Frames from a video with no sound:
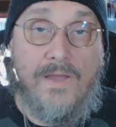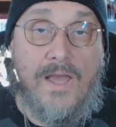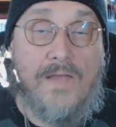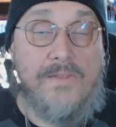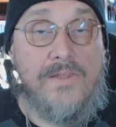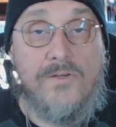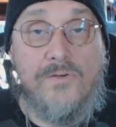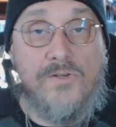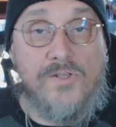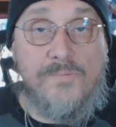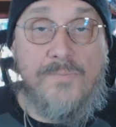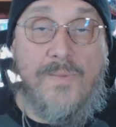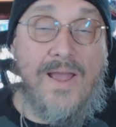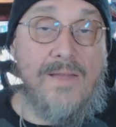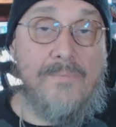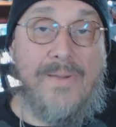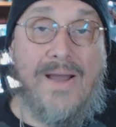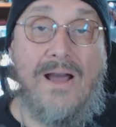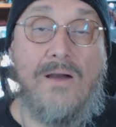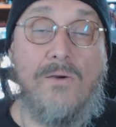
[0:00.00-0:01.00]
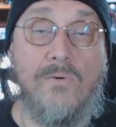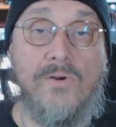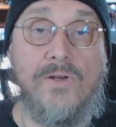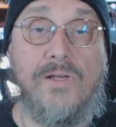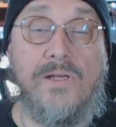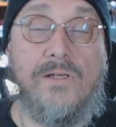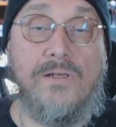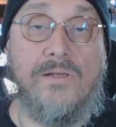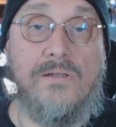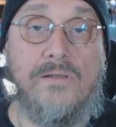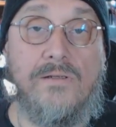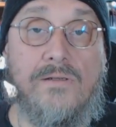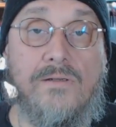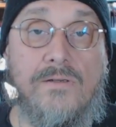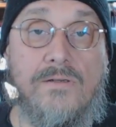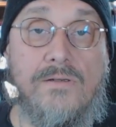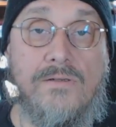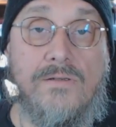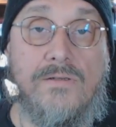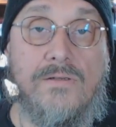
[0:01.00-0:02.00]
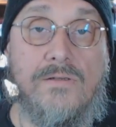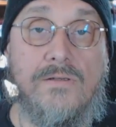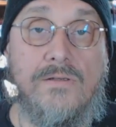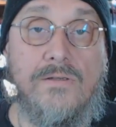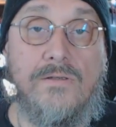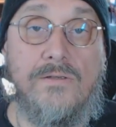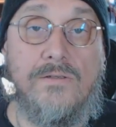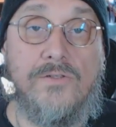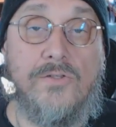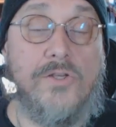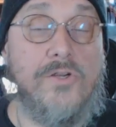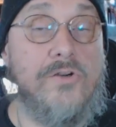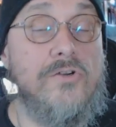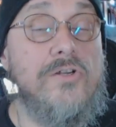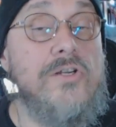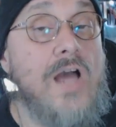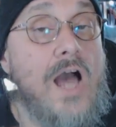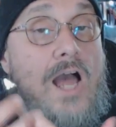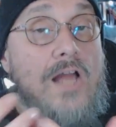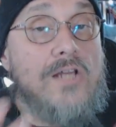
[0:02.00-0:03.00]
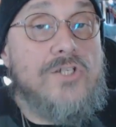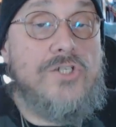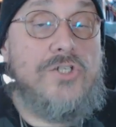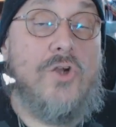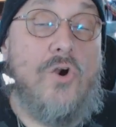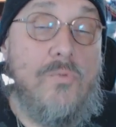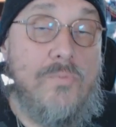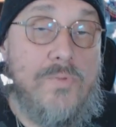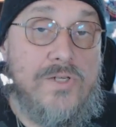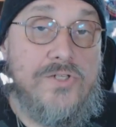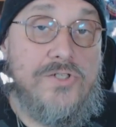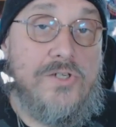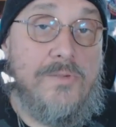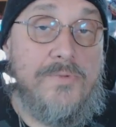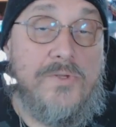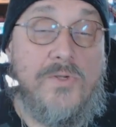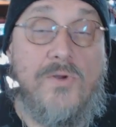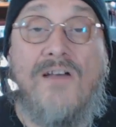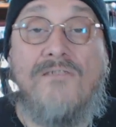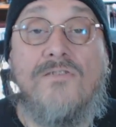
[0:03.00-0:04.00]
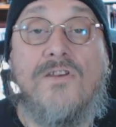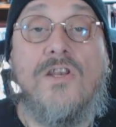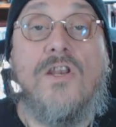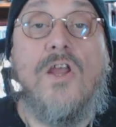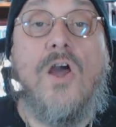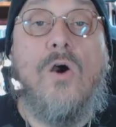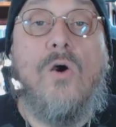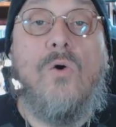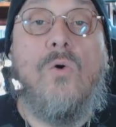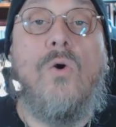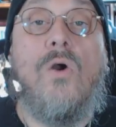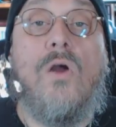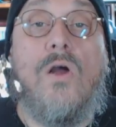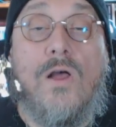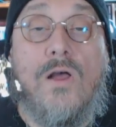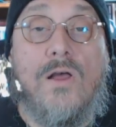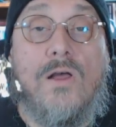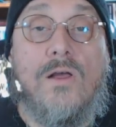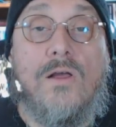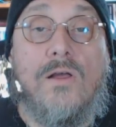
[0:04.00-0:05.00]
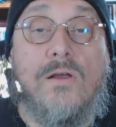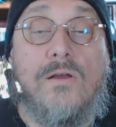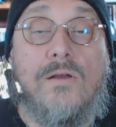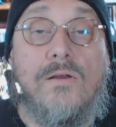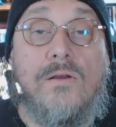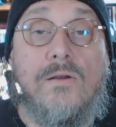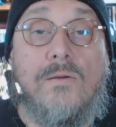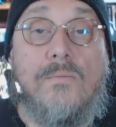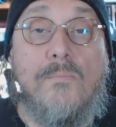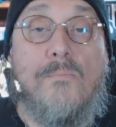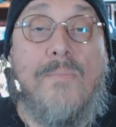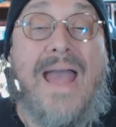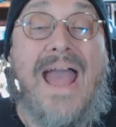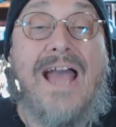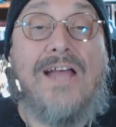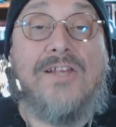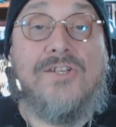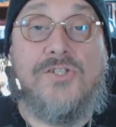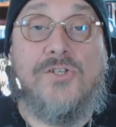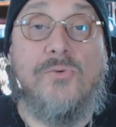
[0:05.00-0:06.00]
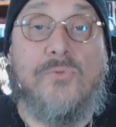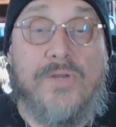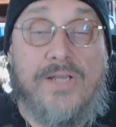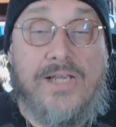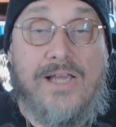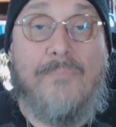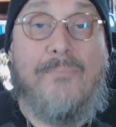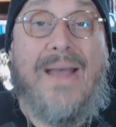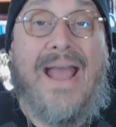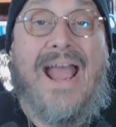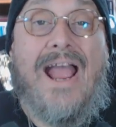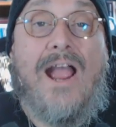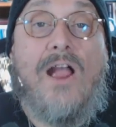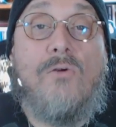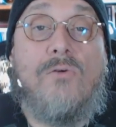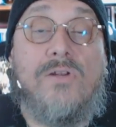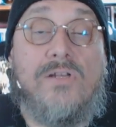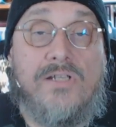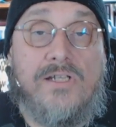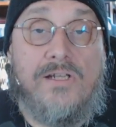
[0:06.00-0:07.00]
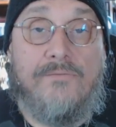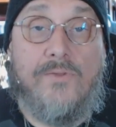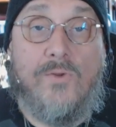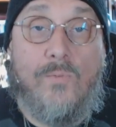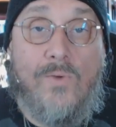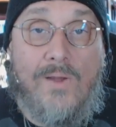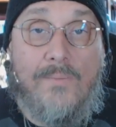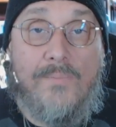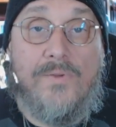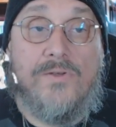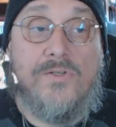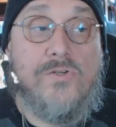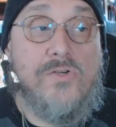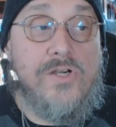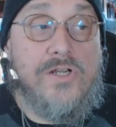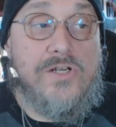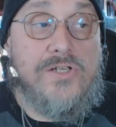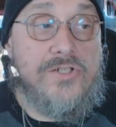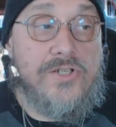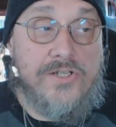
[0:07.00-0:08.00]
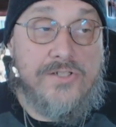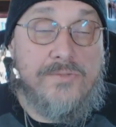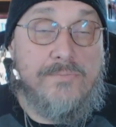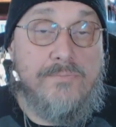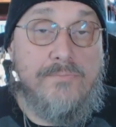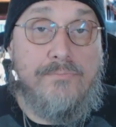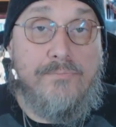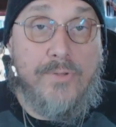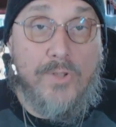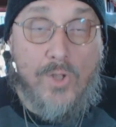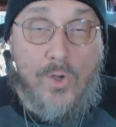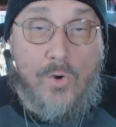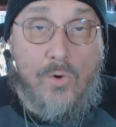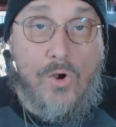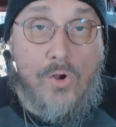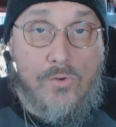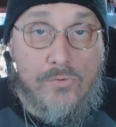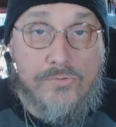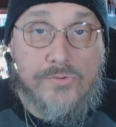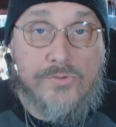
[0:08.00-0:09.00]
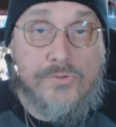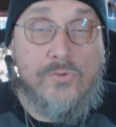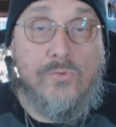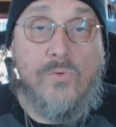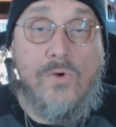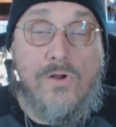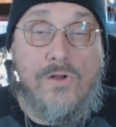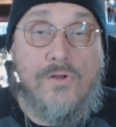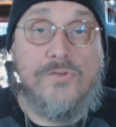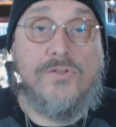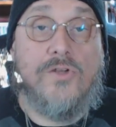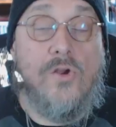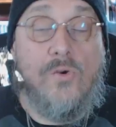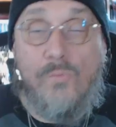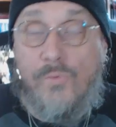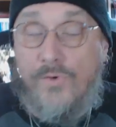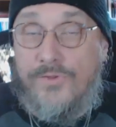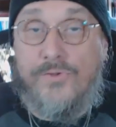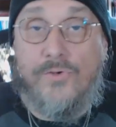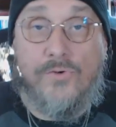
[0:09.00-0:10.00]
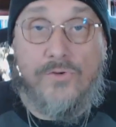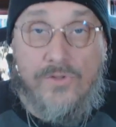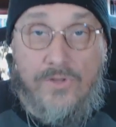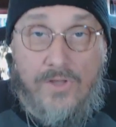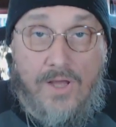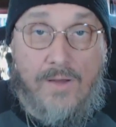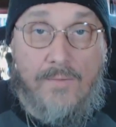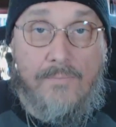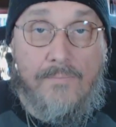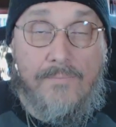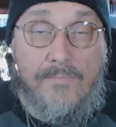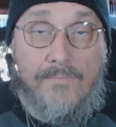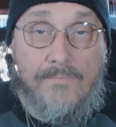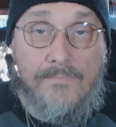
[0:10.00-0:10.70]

and then you just buy a power in it. So you're not showmanship. You have no mastery, apparently, of the weapon. You can just blow holes through walls with your club.